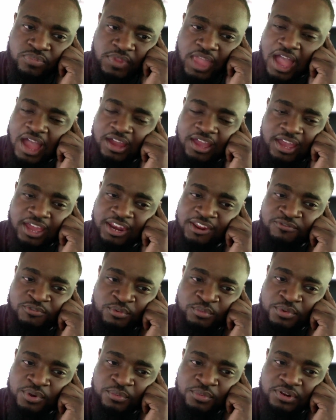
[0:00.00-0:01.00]
I can't even
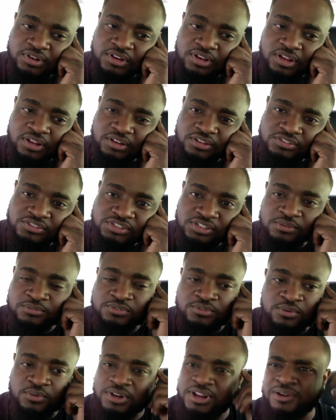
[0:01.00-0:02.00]
remember the other shit that
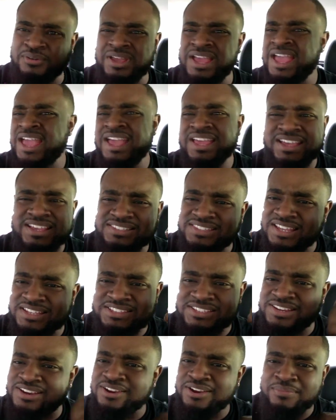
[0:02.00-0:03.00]
was going on because
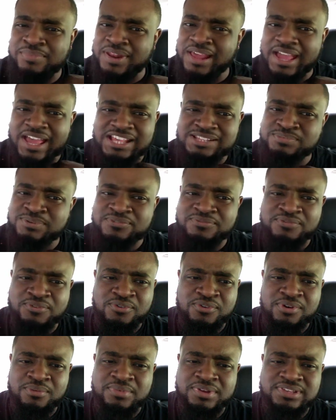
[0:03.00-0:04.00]
that terrible ass
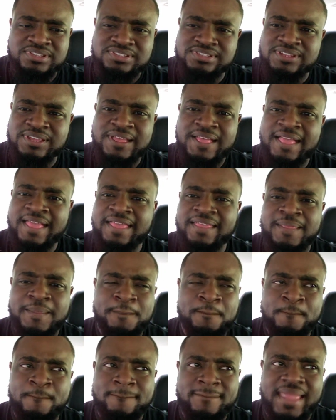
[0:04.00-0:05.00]
performance.
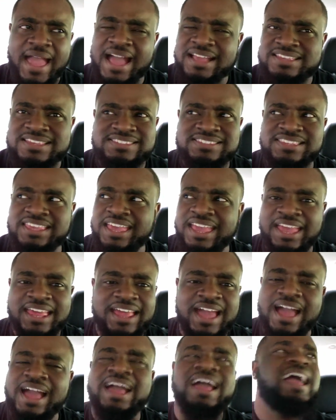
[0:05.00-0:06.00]
I just
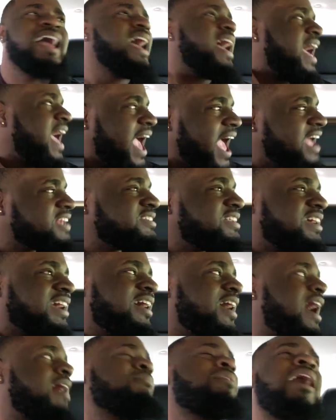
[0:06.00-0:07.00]
can't. Ashley,
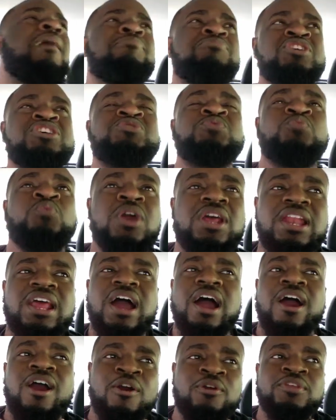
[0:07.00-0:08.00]
I'm, I'm just really
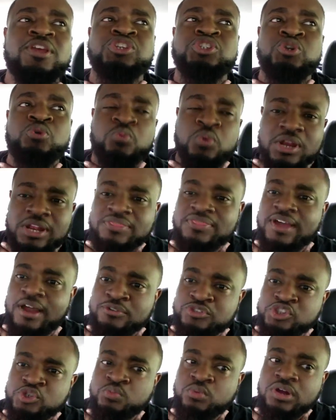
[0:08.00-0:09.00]
hurt that you really
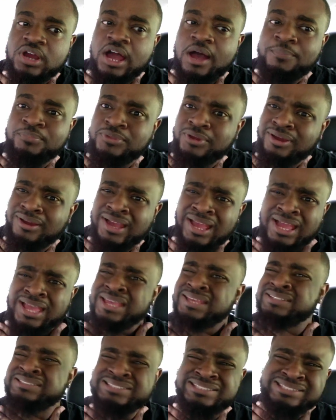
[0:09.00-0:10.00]
thought you were up there
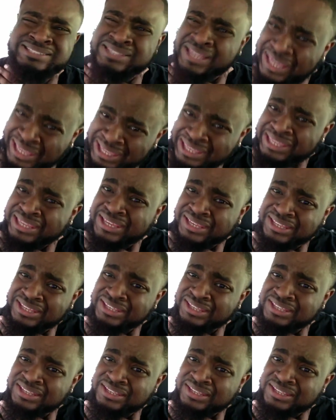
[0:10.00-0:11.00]
singing